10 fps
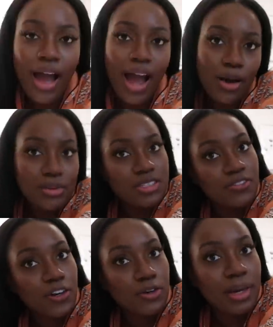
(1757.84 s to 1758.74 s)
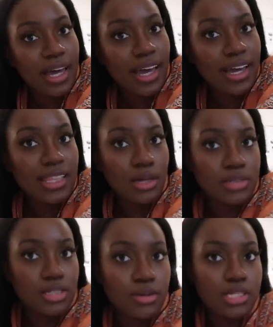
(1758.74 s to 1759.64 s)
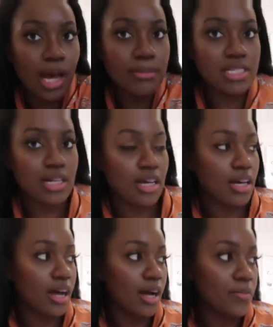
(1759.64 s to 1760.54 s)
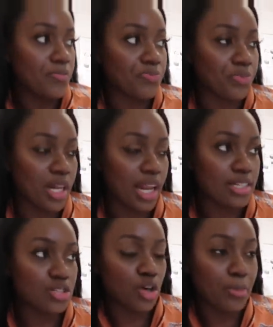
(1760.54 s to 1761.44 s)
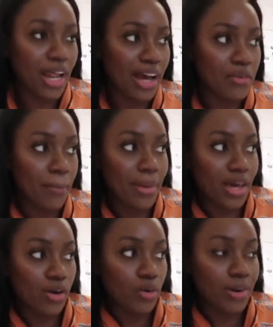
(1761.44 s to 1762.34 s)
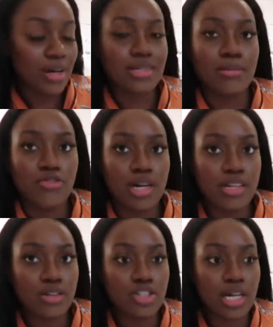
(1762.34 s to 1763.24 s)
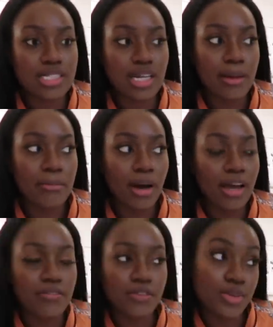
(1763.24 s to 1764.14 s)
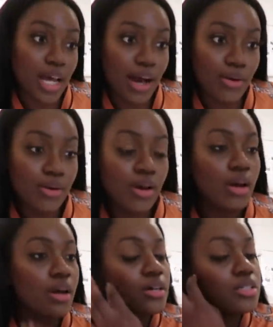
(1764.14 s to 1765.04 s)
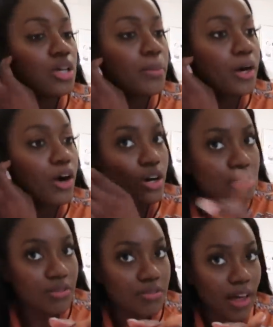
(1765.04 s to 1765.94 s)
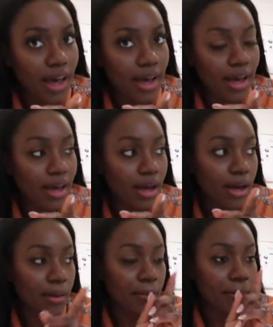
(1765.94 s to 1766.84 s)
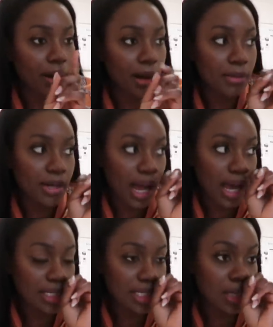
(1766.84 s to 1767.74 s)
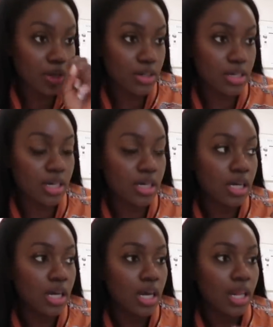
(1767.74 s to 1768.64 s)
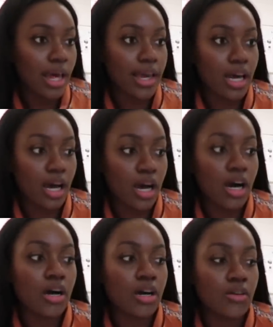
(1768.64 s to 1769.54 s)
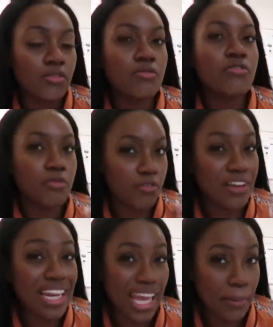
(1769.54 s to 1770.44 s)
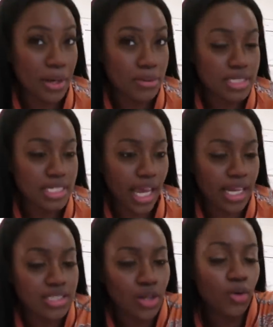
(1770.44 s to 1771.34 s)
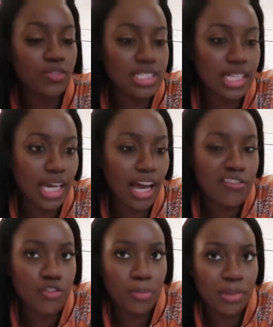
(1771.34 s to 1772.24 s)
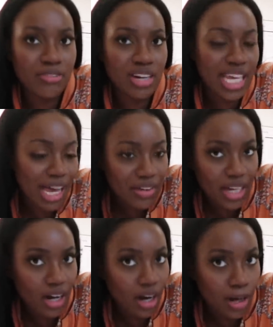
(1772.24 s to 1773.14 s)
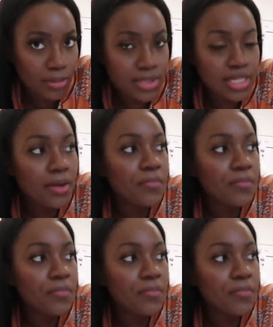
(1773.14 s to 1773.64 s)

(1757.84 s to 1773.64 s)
I was filming. There was no time to um, like stop and have a meal. Plus I'm really not trying to like buy food out. So because of that, um, I'm gonna actually cook like a filling meal today. So obviously I've not been really having carbs,